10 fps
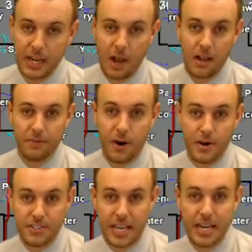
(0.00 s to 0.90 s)
to be caught off
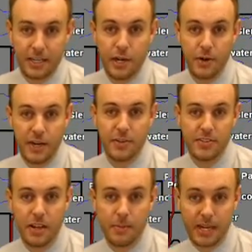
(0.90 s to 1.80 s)
guard as they, hear
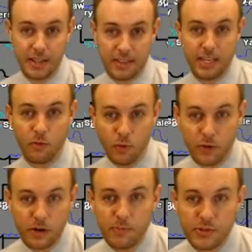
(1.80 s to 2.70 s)
this coming in thinking
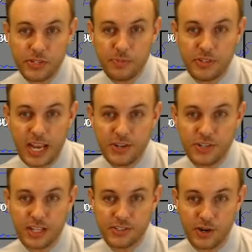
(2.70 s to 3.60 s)
wintry
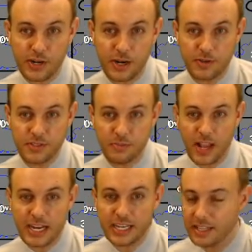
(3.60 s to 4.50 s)
precipitation, they start hearing some
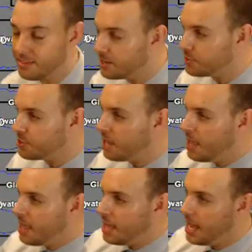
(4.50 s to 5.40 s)
lightning and thunder,
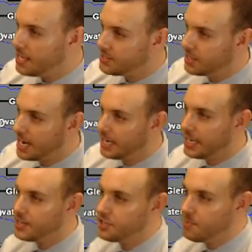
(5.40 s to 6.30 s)
it's going to kind of
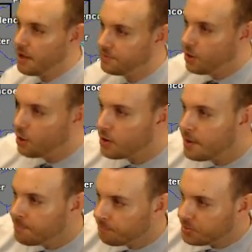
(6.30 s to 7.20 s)
catch them off guard.
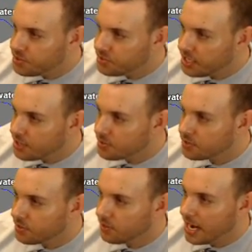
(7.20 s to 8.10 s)
But you see
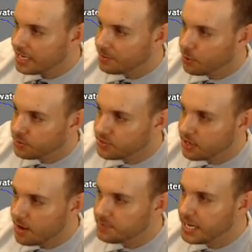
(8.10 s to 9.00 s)
those lightning bolts,
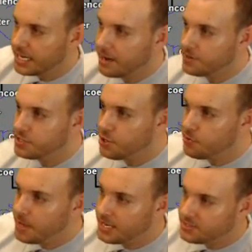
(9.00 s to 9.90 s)
they're updating every
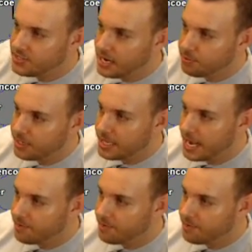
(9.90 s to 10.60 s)
2 minutes, sampling that